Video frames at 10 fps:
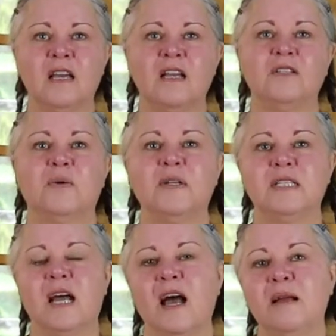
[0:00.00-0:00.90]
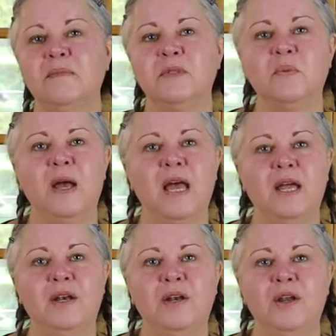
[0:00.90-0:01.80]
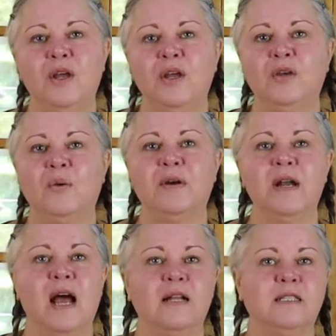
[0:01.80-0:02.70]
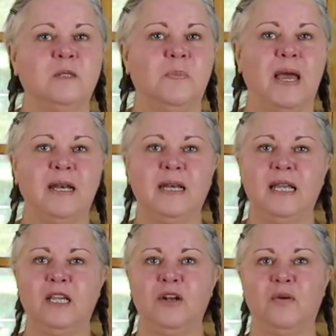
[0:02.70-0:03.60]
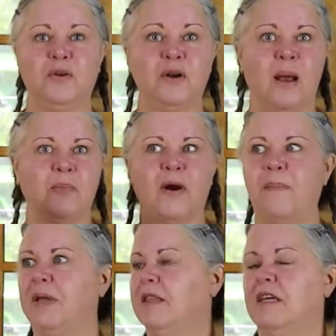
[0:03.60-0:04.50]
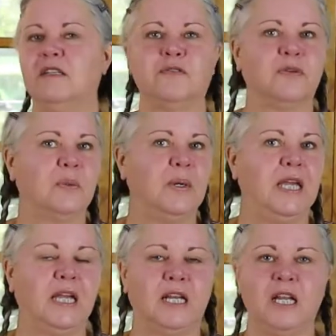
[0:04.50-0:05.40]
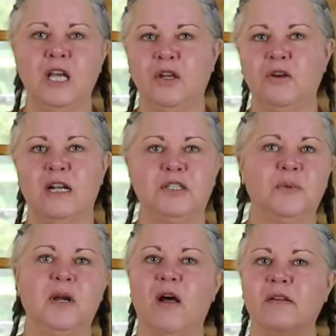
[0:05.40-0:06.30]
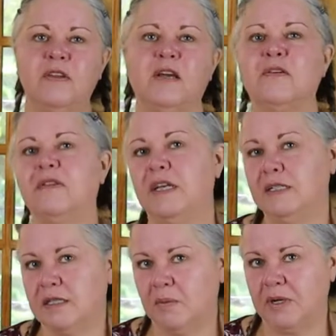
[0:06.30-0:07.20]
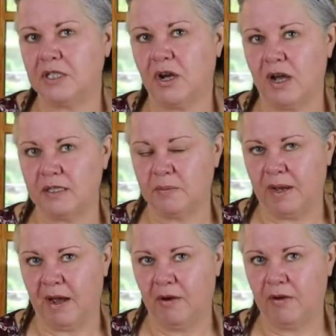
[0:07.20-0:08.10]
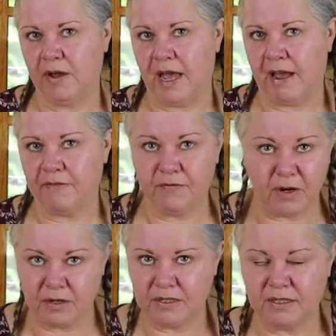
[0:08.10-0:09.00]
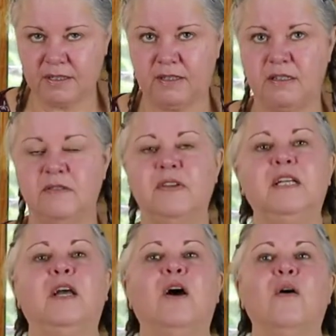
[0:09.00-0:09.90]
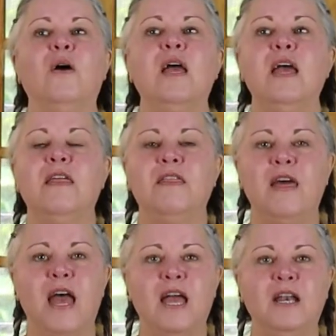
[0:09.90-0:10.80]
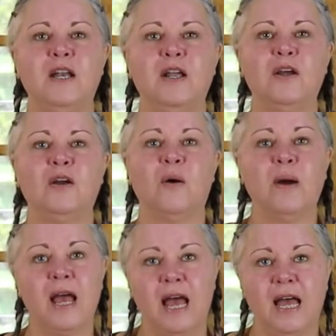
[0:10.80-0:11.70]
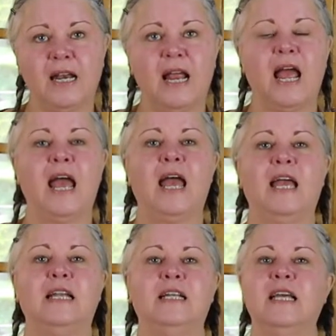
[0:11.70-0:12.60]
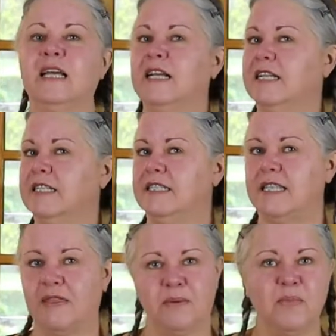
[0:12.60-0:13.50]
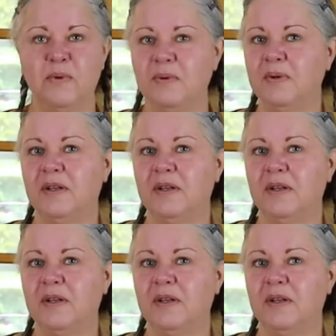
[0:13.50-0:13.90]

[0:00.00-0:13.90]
So in times when you are not spending, you're not prepping things for the week and you're not doing all of the other things that we talked about at first in this video, then go ahead and set the mood,